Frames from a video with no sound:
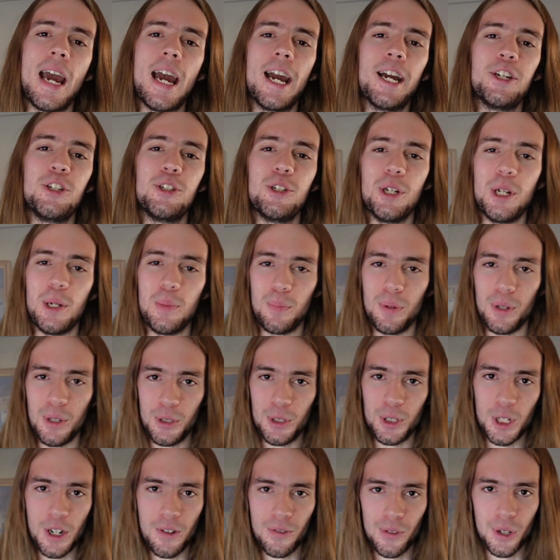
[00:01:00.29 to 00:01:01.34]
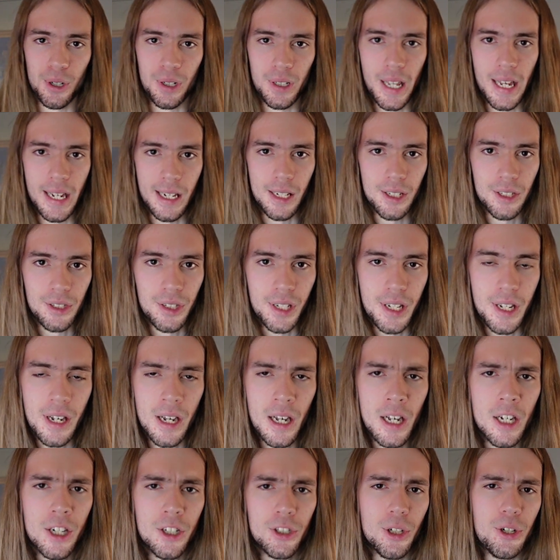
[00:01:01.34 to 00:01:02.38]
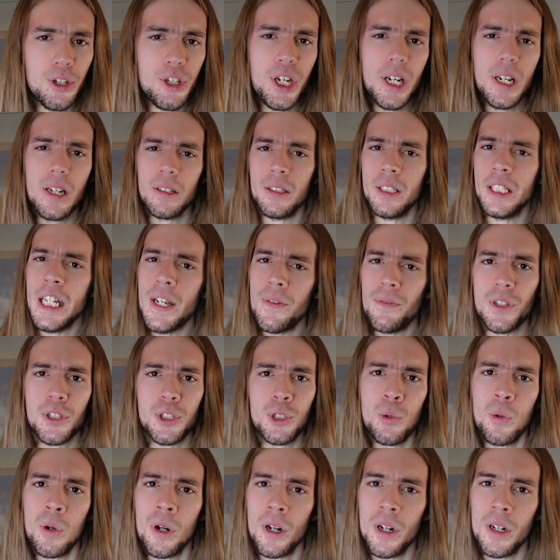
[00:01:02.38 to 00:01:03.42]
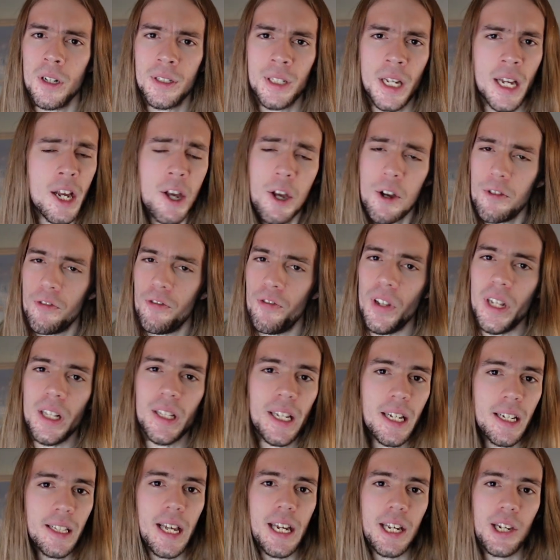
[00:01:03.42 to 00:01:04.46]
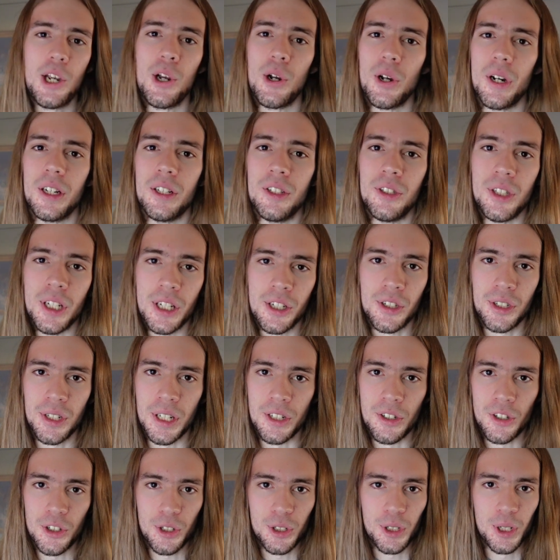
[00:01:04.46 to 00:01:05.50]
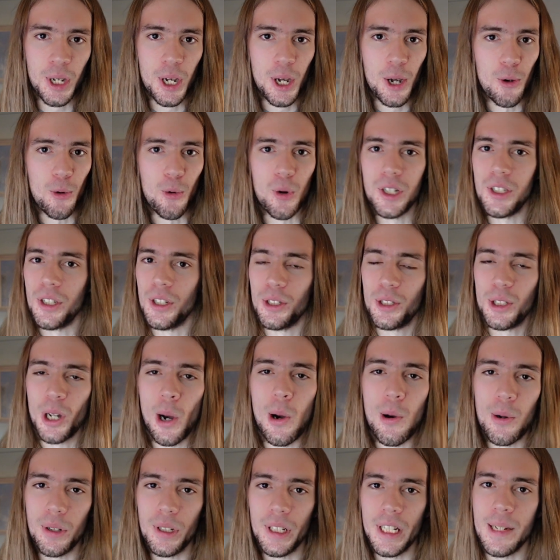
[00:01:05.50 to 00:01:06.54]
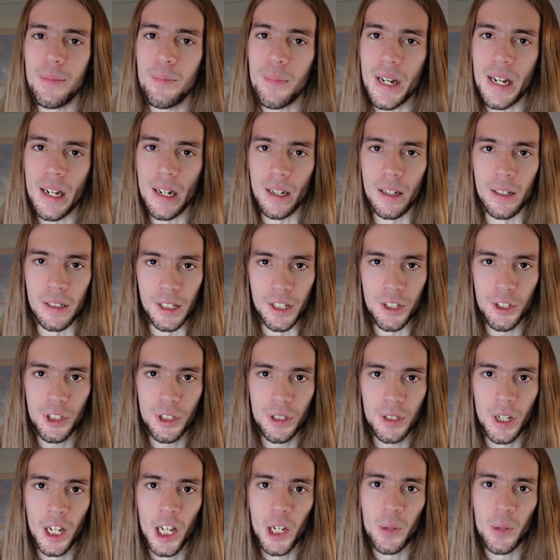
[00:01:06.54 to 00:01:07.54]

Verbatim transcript: action and preserve her legacy, so she can leave this world feeling like her existence wasn't totally meaningless,